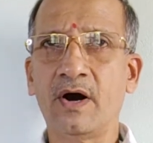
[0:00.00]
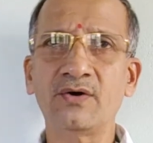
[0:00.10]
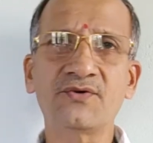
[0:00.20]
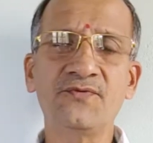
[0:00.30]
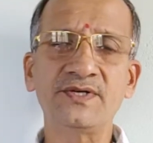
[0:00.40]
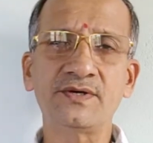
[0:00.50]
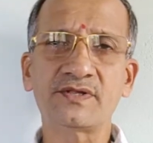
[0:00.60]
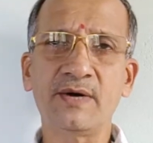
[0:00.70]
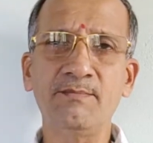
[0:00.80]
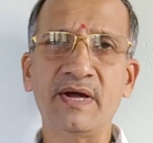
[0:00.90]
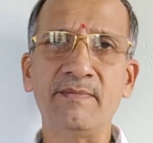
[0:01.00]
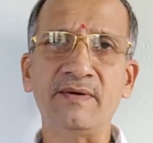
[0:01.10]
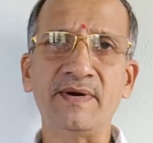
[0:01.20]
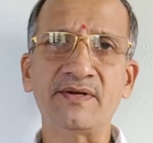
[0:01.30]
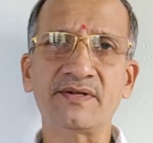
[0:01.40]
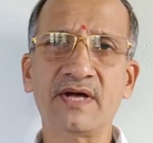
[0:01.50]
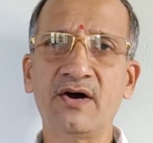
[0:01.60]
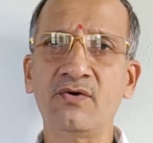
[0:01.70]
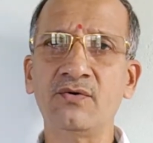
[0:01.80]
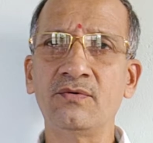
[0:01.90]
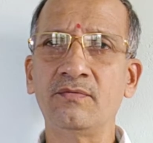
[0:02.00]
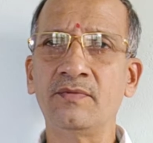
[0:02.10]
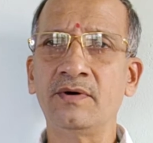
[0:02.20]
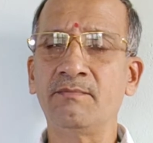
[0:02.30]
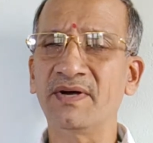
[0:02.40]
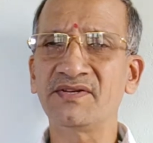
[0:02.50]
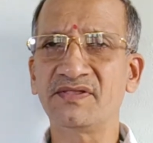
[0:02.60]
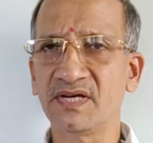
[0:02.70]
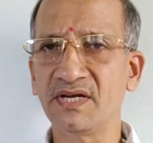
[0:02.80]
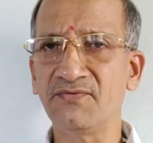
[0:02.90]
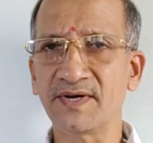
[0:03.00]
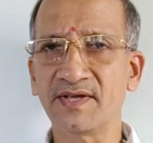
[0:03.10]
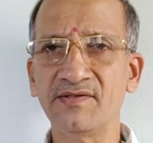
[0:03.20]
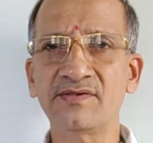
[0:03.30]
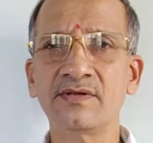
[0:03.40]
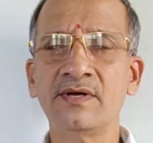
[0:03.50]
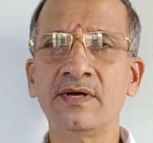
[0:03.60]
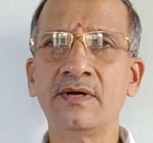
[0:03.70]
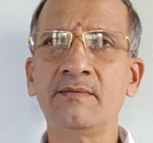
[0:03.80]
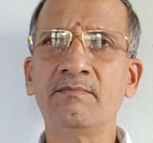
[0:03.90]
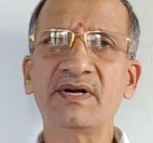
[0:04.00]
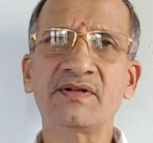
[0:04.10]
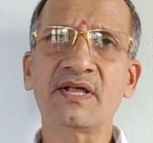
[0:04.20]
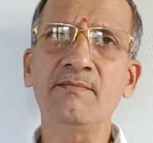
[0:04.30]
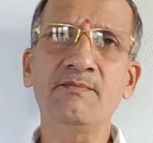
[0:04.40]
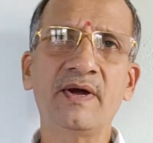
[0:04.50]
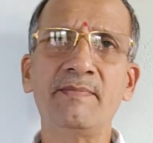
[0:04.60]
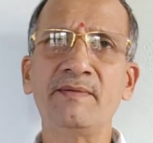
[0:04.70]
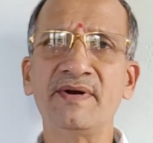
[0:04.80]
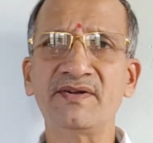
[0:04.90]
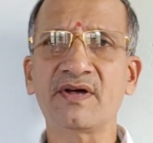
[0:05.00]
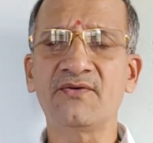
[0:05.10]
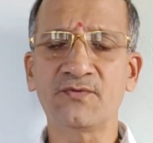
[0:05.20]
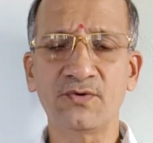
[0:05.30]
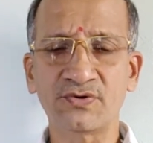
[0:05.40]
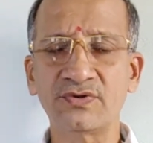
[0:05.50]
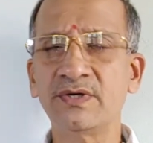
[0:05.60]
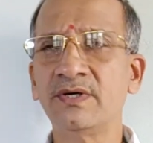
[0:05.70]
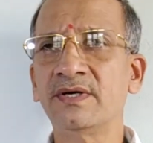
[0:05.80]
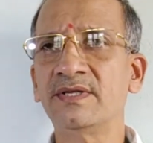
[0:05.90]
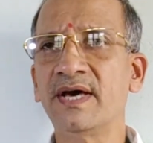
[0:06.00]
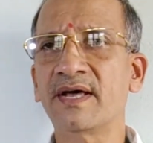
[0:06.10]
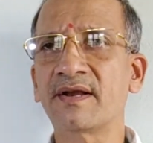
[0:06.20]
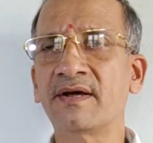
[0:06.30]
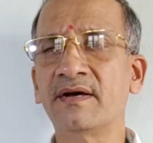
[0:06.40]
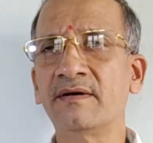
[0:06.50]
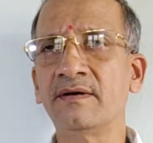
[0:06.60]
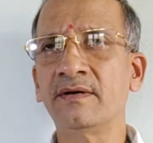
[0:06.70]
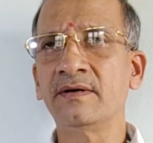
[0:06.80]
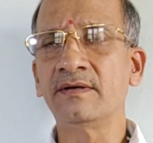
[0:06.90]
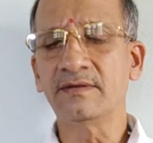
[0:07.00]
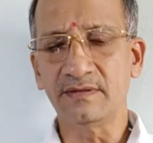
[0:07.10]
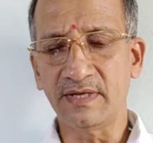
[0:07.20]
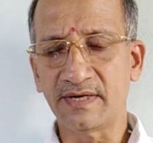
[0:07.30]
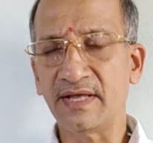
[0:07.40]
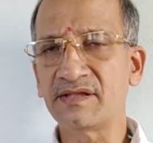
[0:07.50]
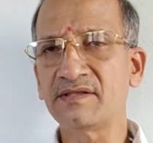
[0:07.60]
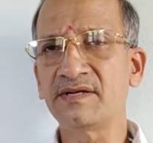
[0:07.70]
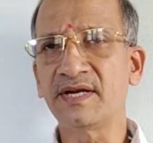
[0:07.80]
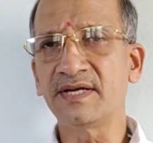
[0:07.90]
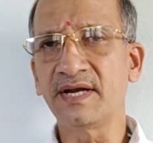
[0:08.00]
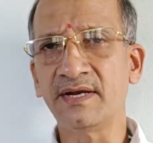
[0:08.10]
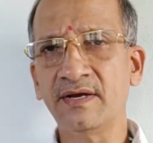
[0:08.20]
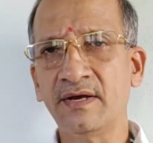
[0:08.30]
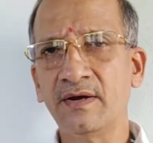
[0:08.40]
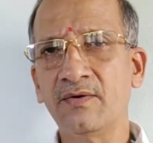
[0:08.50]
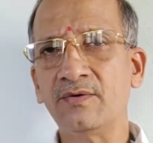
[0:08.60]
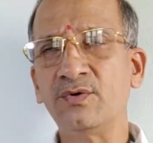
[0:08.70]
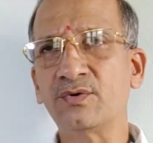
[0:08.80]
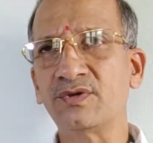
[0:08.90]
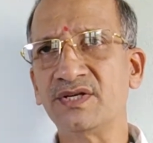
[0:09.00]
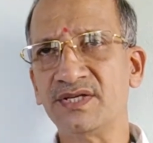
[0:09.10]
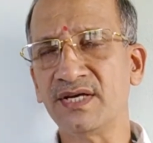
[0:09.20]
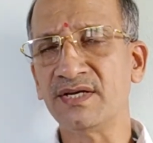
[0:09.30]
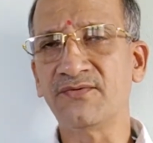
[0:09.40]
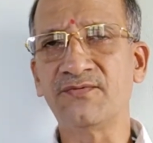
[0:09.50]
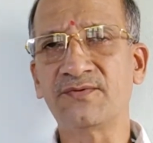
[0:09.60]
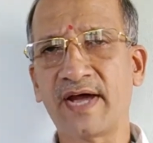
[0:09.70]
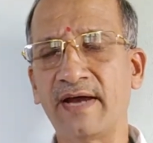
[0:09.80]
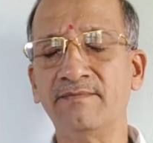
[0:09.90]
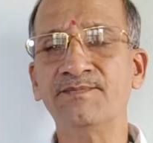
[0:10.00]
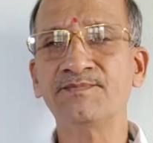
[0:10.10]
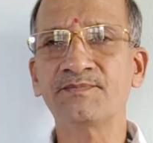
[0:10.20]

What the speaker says: out of which some amendments have much significance, but some amendments, of course, they are necessitated due to the change of time.